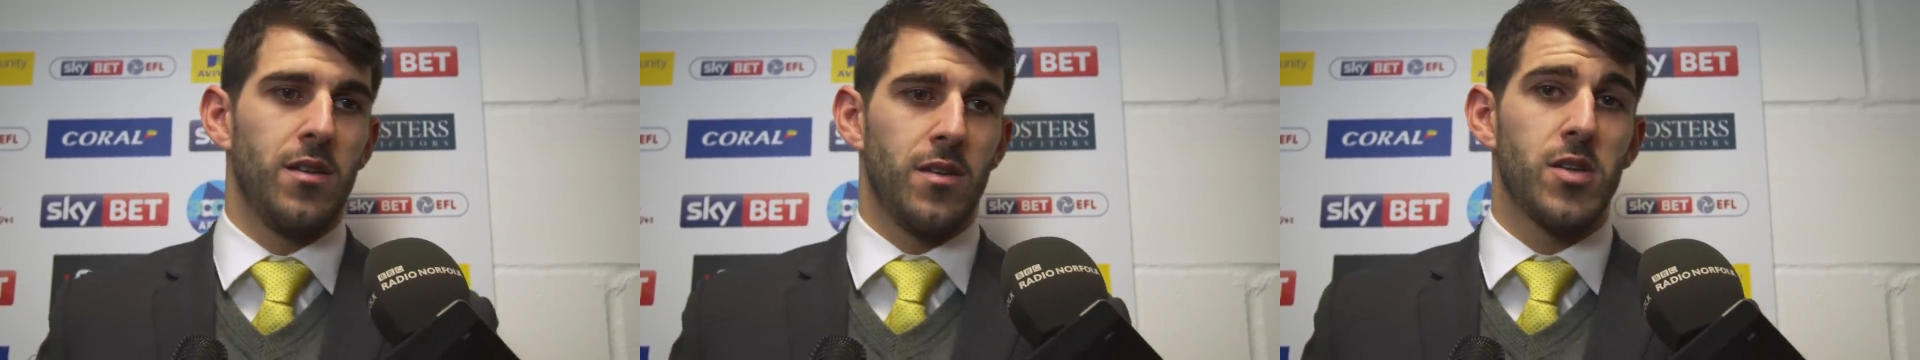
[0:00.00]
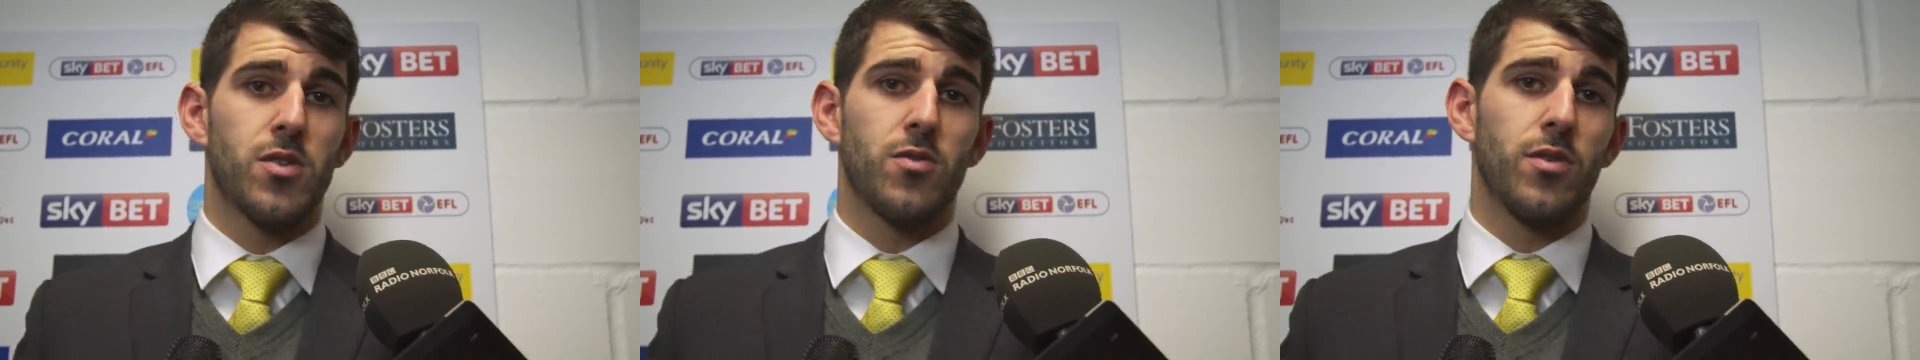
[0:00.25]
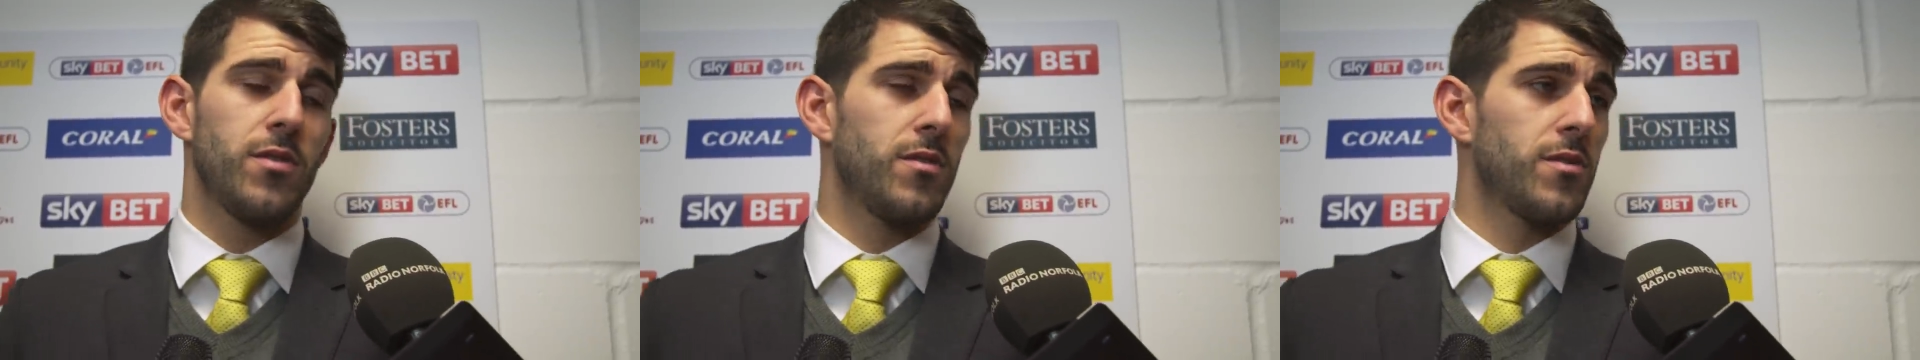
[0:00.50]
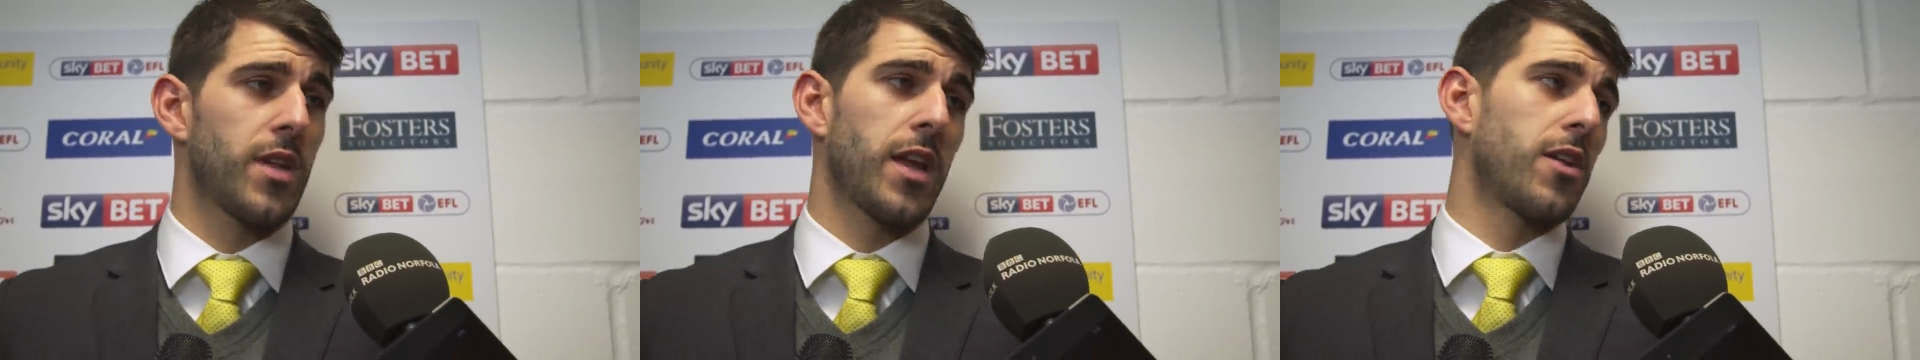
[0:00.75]
it's good.
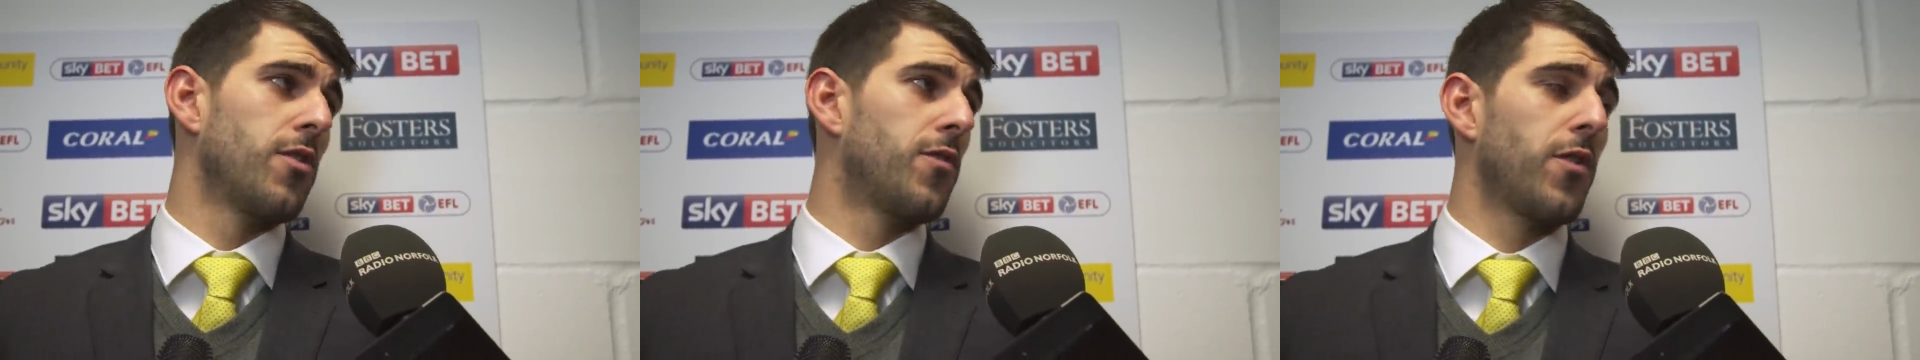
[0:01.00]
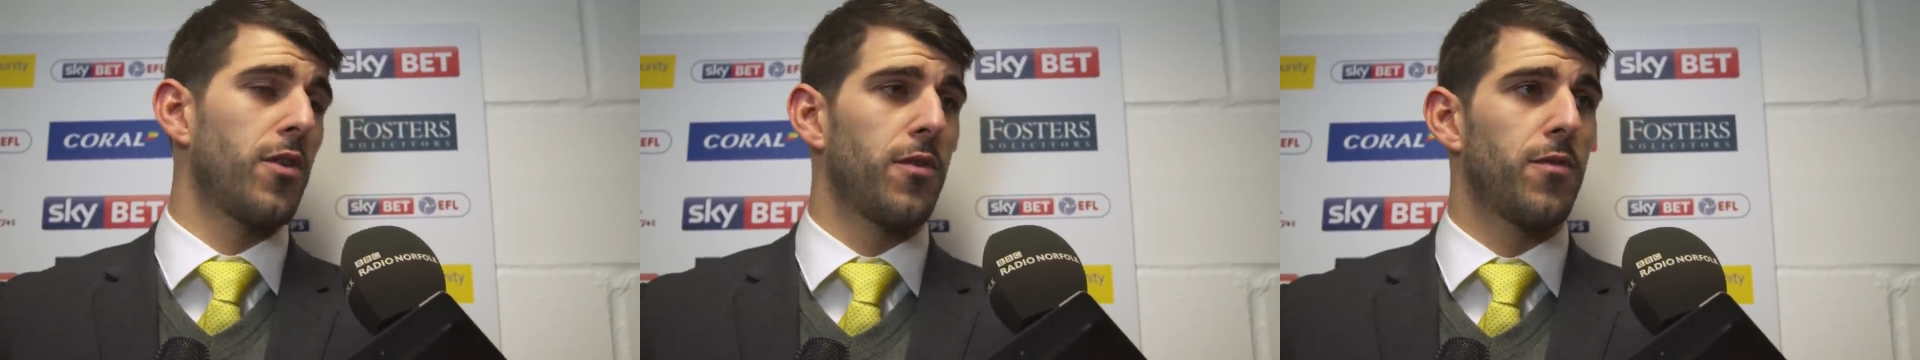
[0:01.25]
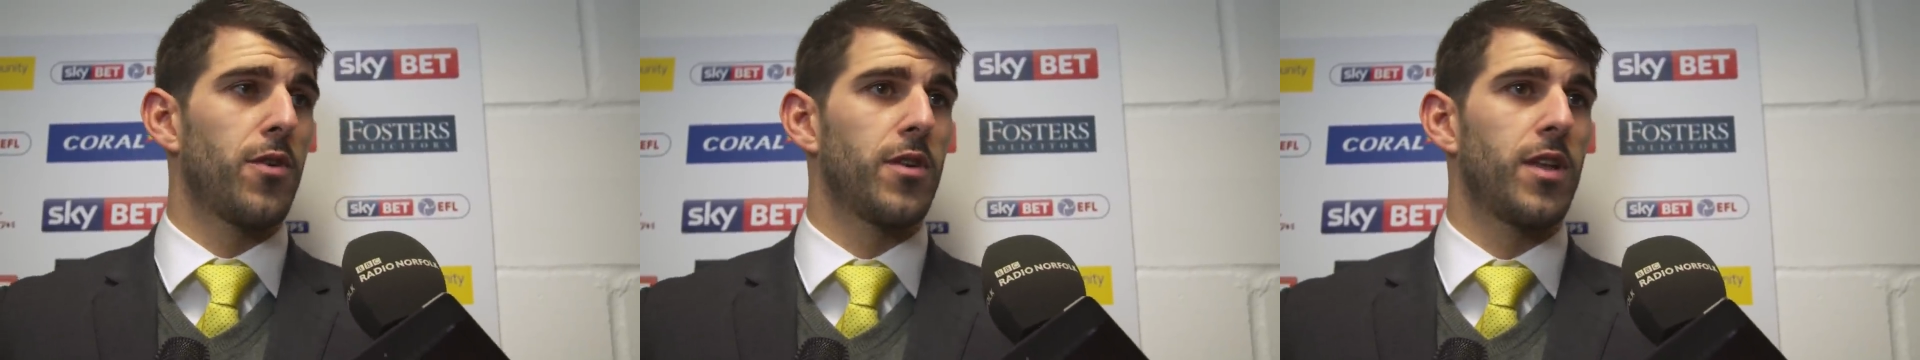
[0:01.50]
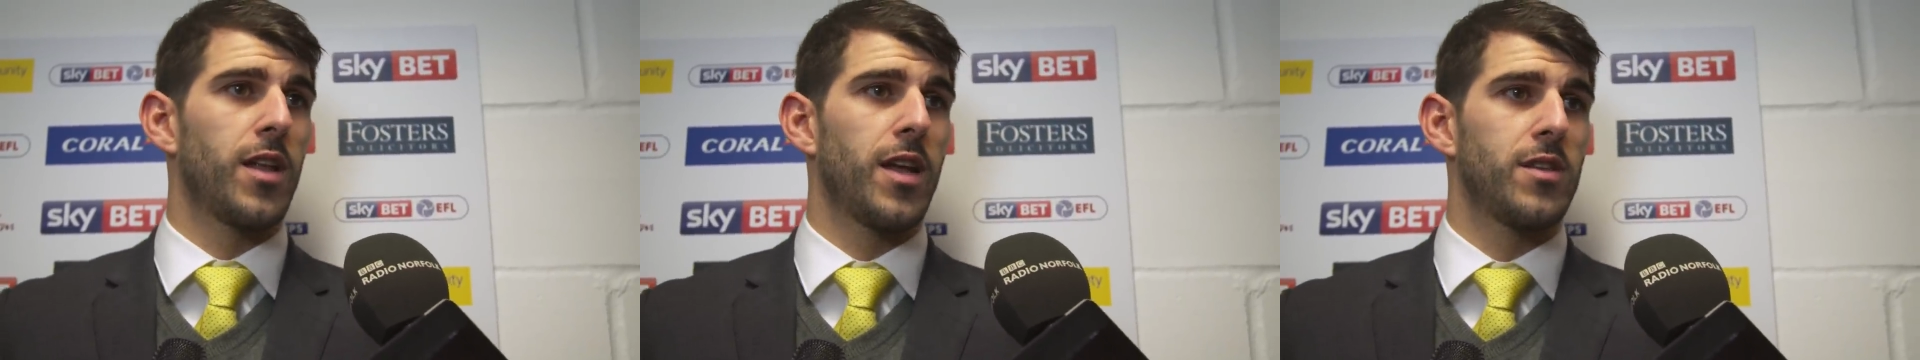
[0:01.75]
Thank you for, for
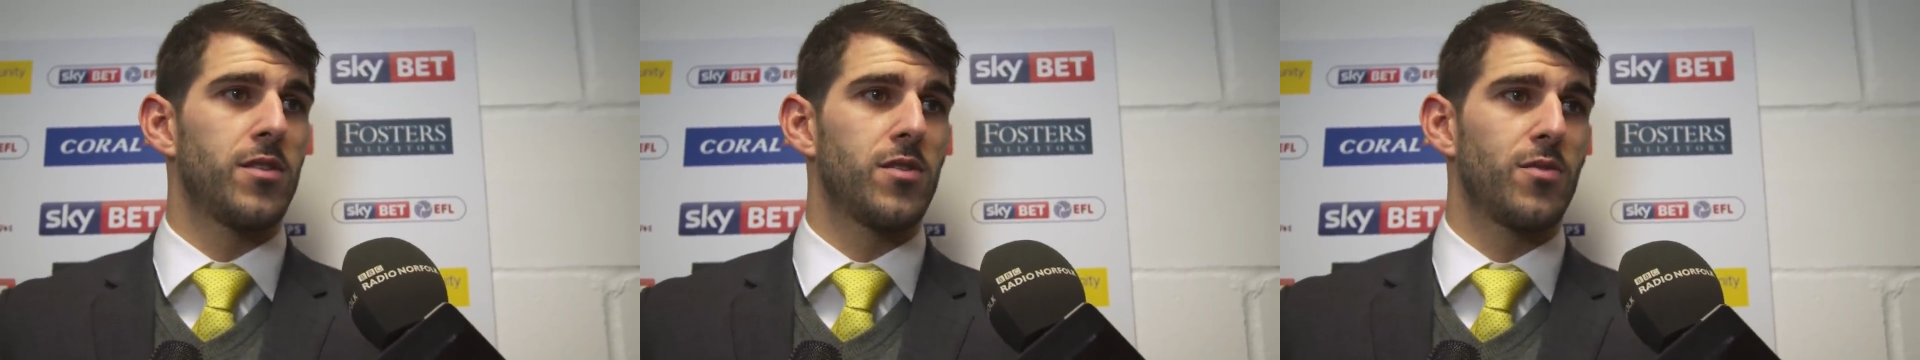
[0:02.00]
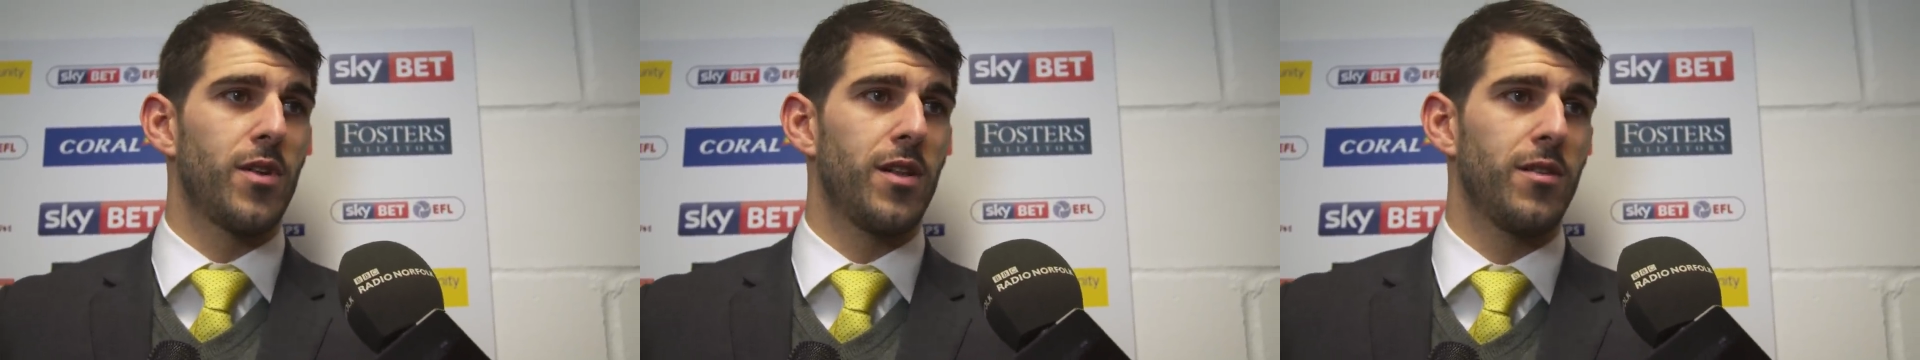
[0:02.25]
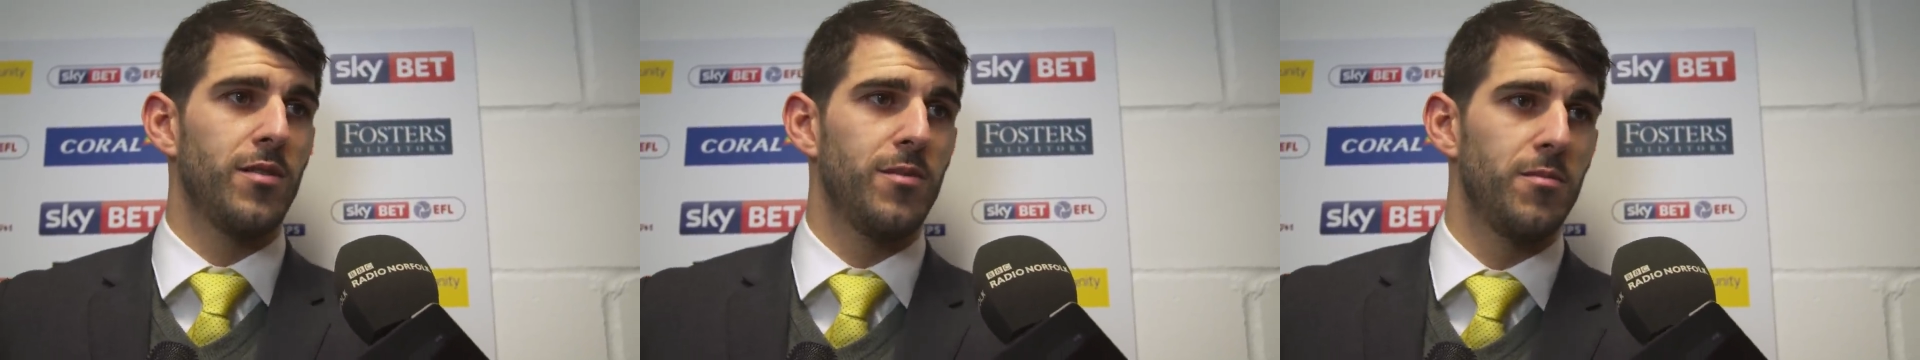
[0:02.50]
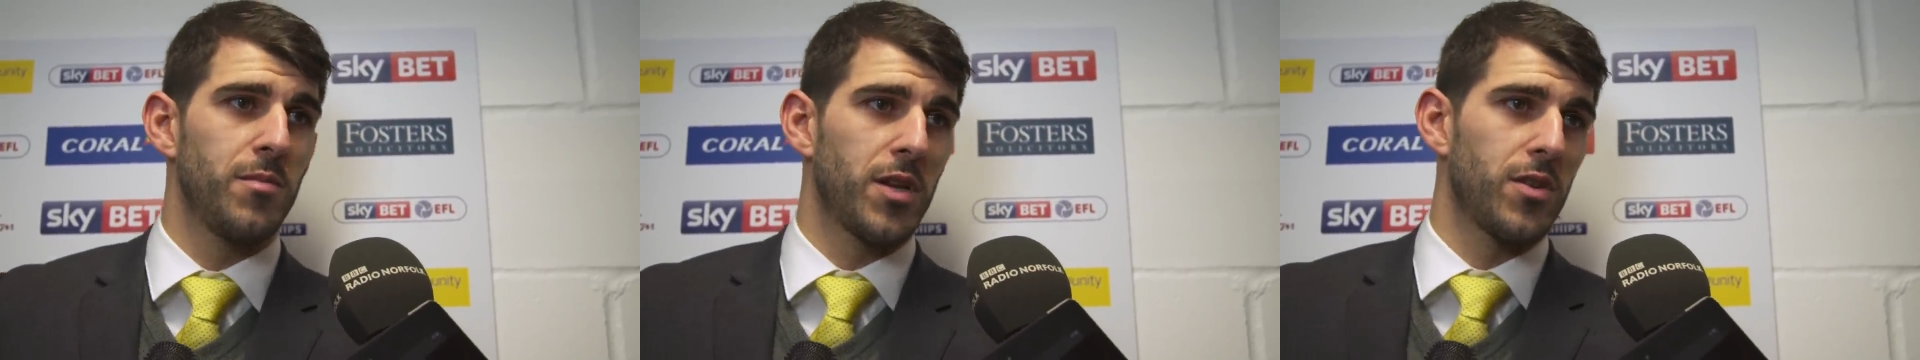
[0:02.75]
the lads as well
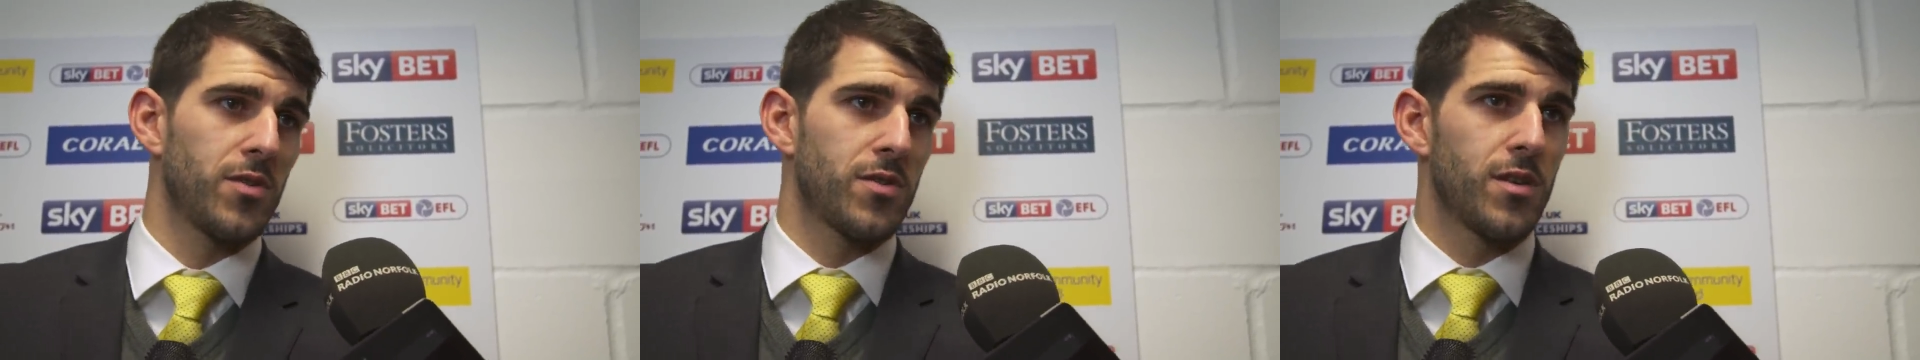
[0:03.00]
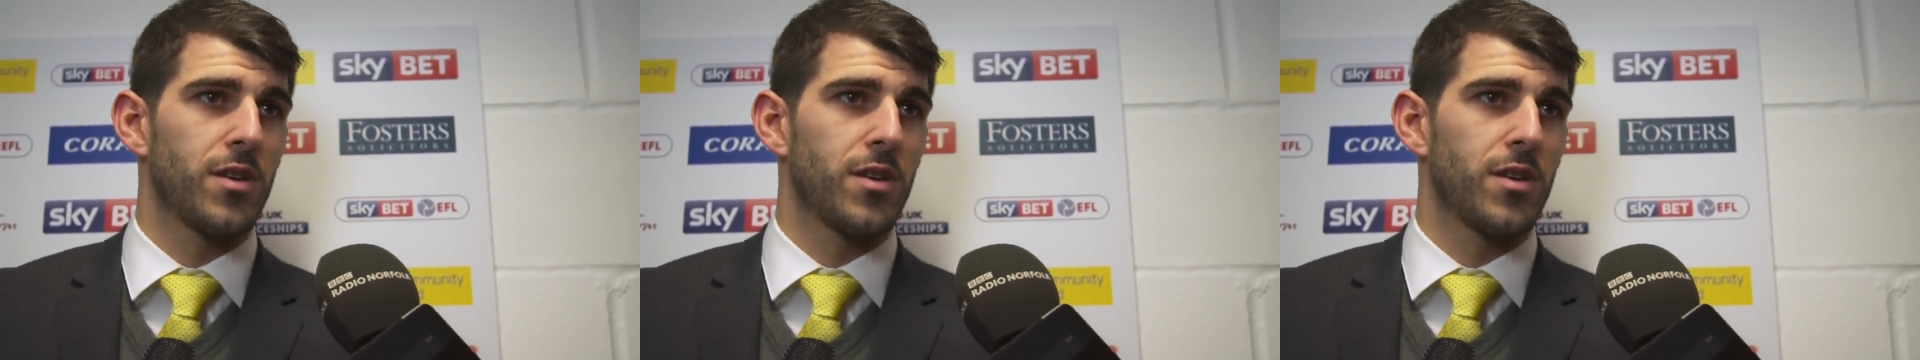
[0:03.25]
because